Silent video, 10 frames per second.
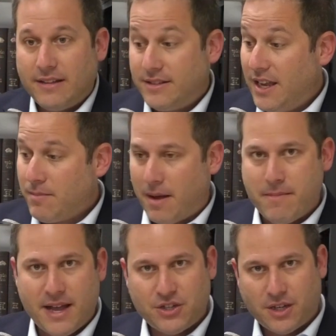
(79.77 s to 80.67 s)
take my
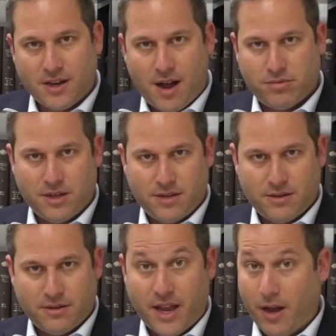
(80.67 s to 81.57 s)
magic goblet
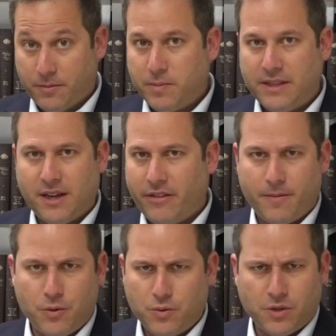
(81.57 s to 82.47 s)
that helps me tell
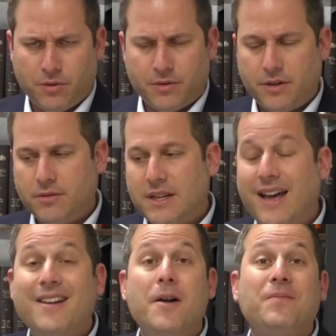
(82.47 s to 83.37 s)
them who's older and who's
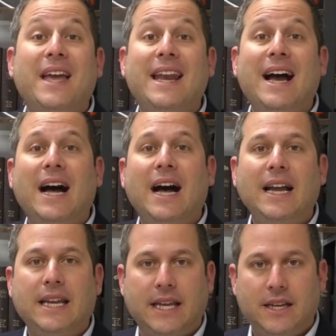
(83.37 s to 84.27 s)
not and
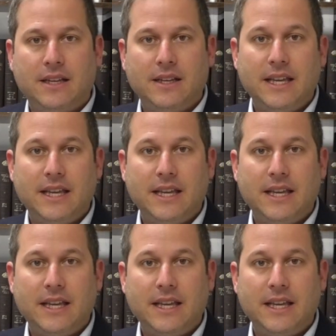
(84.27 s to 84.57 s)
hide it